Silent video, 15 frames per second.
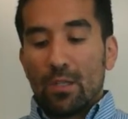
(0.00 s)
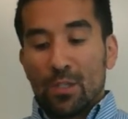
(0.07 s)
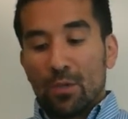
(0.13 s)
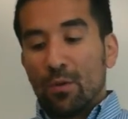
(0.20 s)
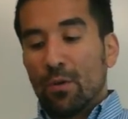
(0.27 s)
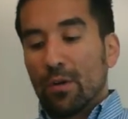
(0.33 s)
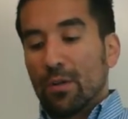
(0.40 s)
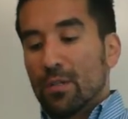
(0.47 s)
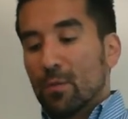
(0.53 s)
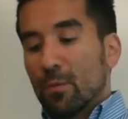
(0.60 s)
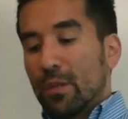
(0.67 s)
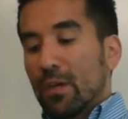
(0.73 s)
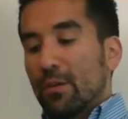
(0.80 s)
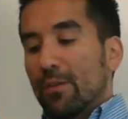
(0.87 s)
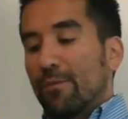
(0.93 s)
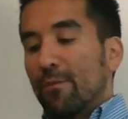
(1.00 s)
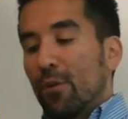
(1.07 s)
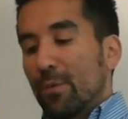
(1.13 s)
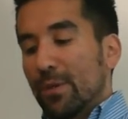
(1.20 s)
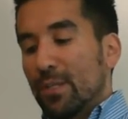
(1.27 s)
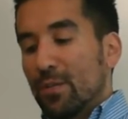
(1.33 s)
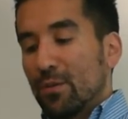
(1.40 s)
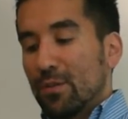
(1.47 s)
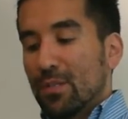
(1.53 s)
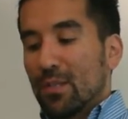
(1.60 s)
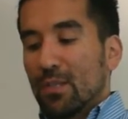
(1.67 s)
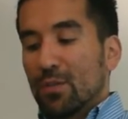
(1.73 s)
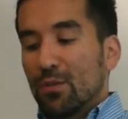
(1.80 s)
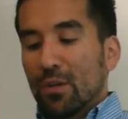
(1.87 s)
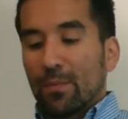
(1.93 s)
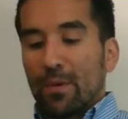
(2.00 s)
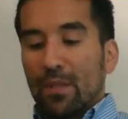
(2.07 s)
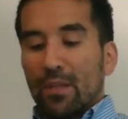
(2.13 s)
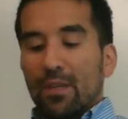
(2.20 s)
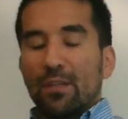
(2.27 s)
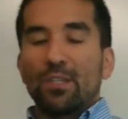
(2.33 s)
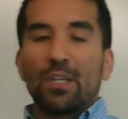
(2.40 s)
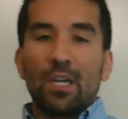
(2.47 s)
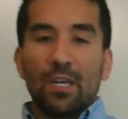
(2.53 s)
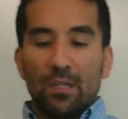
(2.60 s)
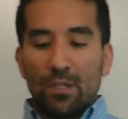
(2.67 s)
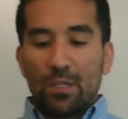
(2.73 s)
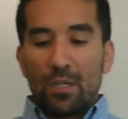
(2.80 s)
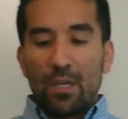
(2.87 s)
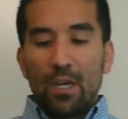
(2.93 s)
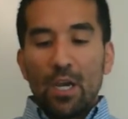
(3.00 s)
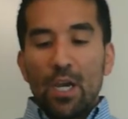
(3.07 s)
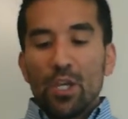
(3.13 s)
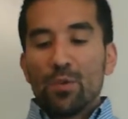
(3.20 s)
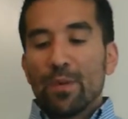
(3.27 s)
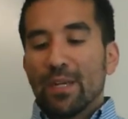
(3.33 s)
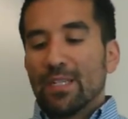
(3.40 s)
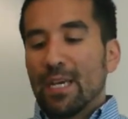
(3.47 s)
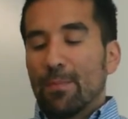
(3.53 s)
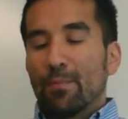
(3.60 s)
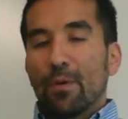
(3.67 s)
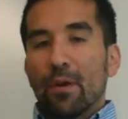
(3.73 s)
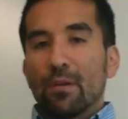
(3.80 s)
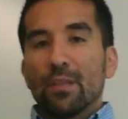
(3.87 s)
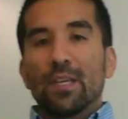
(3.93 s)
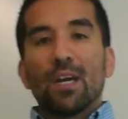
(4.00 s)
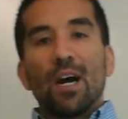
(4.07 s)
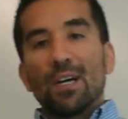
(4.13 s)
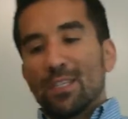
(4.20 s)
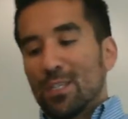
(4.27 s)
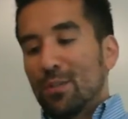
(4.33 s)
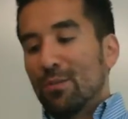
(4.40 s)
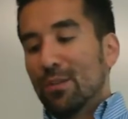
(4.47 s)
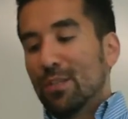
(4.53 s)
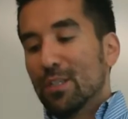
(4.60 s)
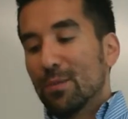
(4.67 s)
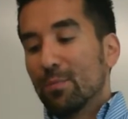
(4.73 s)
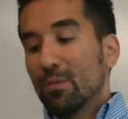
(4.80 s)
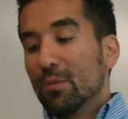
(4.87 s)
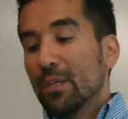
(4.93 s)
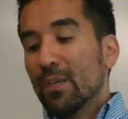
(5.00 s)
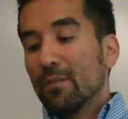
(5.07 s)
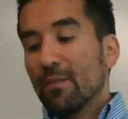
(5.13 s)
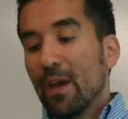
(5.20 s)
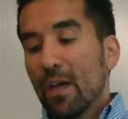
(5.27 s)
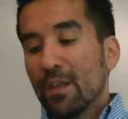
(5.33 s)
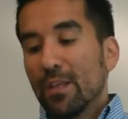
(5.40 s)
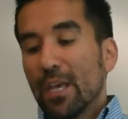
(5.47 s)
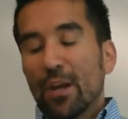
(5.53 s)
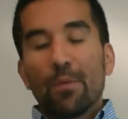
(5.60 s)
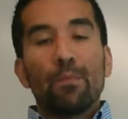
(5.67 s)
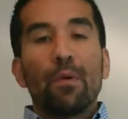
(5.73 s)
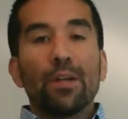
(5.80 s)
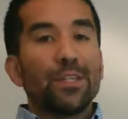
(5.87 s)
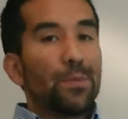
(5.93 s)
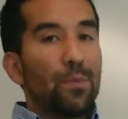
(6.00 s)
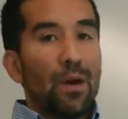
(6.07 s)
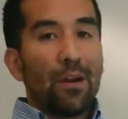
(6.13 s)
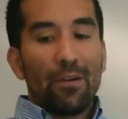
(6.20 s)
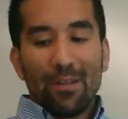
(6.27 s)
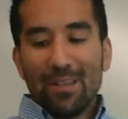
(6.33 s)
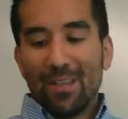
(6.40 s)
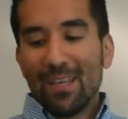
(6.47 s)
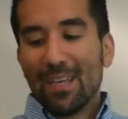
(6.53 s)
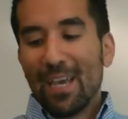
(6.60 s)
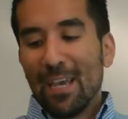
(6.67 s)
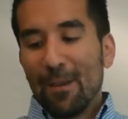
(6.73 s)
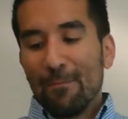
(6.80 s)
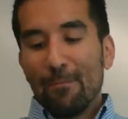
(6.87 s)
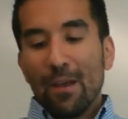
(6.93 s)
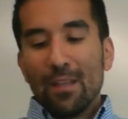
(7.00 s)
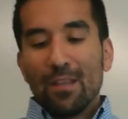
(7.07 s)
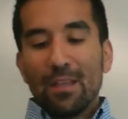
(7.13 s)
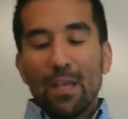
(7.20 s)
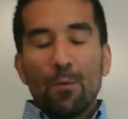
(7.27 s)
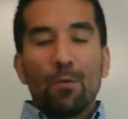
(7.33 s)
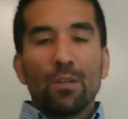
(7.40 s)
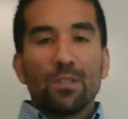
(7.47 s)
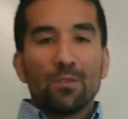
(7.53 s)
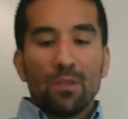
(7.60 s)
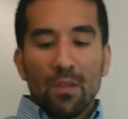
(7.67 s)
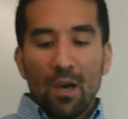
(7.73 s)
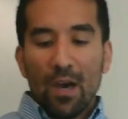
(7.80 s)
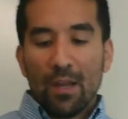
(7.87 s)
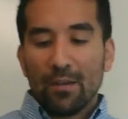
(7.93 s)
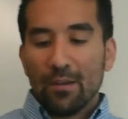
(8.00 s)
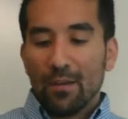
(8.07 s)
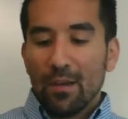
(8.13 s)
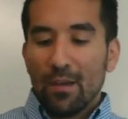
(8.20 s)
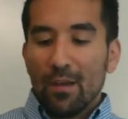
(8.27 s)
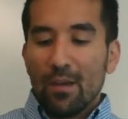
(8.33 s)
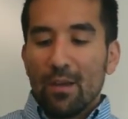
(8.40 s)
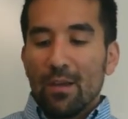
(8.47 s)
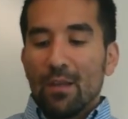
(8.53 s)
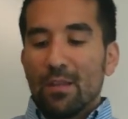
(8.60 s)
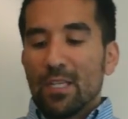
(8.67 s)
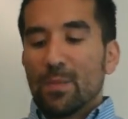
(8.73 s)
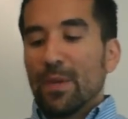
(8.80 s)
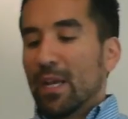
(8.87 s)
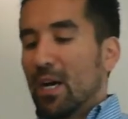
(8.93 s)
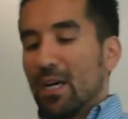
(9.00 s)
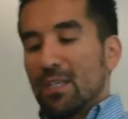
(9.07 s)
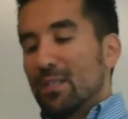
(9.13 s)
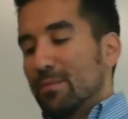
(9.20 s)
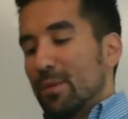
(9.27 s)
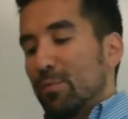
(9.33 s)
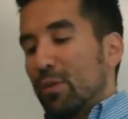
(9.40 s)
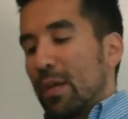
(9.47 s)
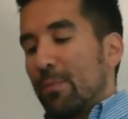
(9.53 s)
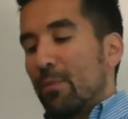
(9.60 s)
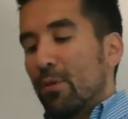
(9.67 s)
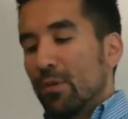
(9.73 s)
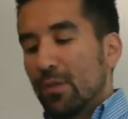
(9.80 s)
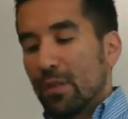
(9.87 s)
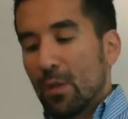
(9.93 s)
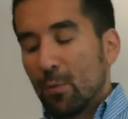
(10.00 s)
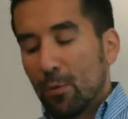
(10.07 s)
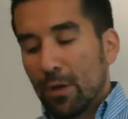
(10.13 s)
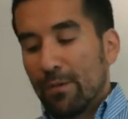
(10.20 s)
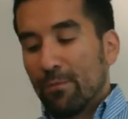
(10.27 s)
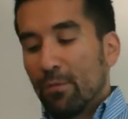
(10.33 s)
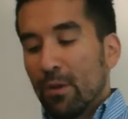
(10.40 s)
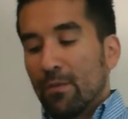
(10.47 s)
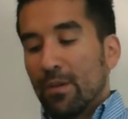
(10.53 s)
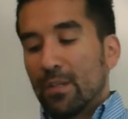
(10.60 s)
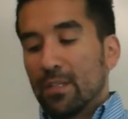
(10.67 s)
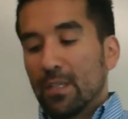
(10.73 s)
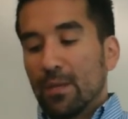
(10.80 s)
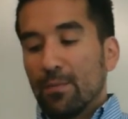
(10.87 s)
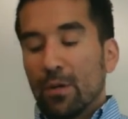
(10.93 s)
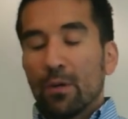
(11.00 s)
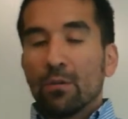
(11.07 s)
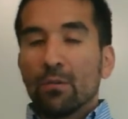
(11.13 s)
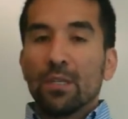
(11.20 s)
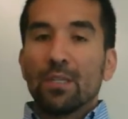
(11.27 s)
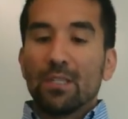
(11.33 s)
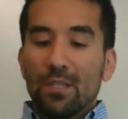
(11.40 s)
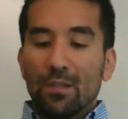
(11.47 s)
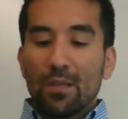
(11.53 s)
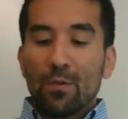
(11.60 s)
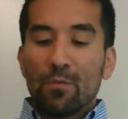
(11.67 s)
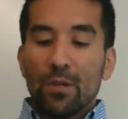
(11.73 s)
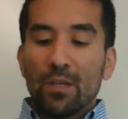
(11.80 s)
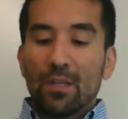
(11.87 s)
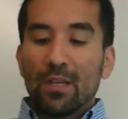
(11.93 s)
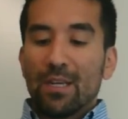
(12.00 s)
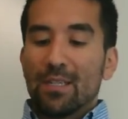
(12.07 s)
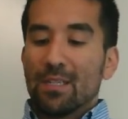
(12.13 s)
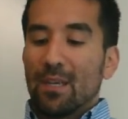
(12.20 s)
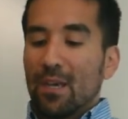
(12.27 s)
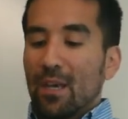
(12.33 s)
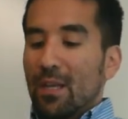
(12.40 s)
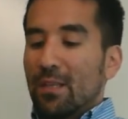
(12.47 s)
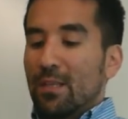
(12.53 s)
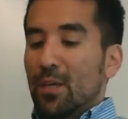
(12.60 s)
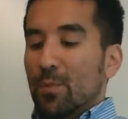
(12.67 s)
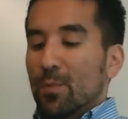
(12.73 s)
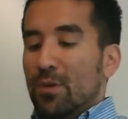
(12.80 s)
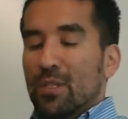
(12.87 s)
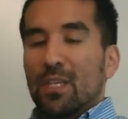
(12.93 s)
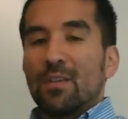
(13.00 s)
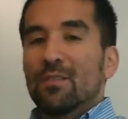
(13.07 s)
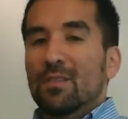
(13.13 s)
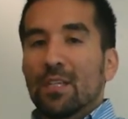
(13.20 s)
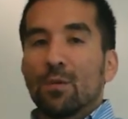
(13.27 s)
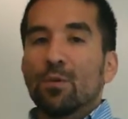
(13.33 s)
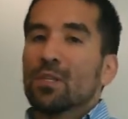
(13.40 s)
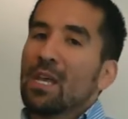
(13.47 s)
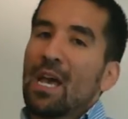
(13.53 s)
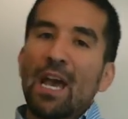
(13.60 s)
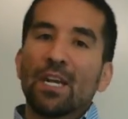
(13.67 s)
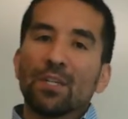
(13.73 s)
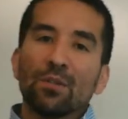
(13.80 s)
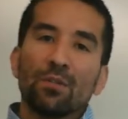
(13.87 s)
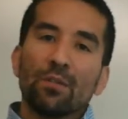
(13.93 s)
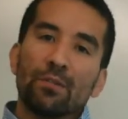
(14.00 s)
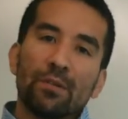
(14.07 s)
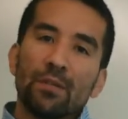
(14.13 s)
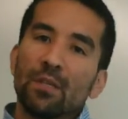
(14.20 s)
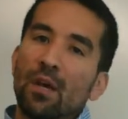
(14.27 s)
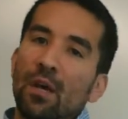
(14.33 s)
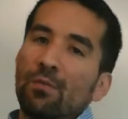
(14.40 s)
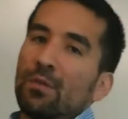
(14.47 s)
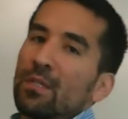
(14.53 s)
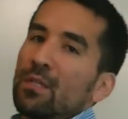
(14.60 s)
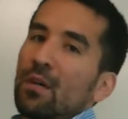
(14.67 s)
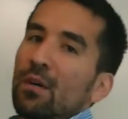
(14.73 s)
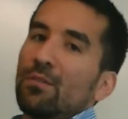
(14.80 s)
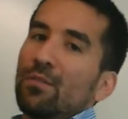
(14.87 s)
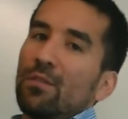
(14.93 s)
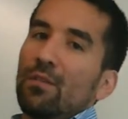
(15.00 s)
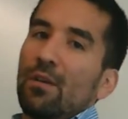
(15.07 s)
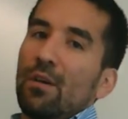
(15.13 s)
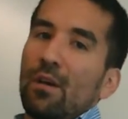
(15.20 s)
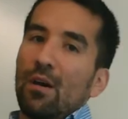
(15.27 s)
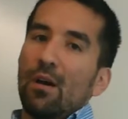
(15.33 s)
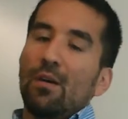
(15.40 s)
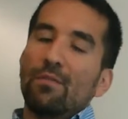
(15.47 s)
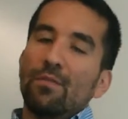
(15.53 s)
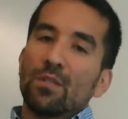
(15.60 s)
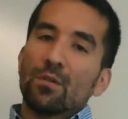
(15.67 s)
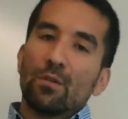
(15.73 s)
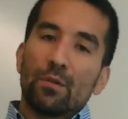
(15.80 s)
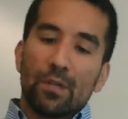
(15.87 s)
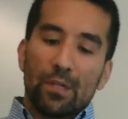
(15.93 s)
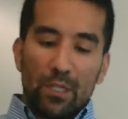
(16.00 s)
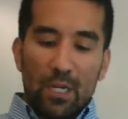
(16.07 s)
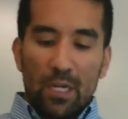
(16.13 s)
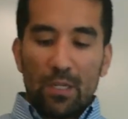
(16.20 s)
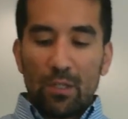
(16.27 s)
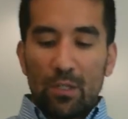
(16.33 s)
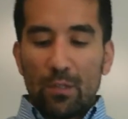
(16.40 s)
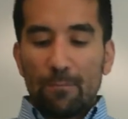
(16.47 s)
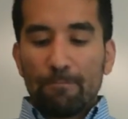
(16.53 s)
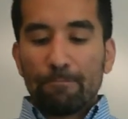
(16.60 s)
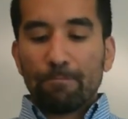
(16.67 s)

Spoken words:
scores without informing students that the scoring method had changed, you might temporarily cause students to believe that they are much better at the game than they once thought. This may cause them to play more than they would have previously, but only until they realize that their perceived skill was actually a result of the scoring change.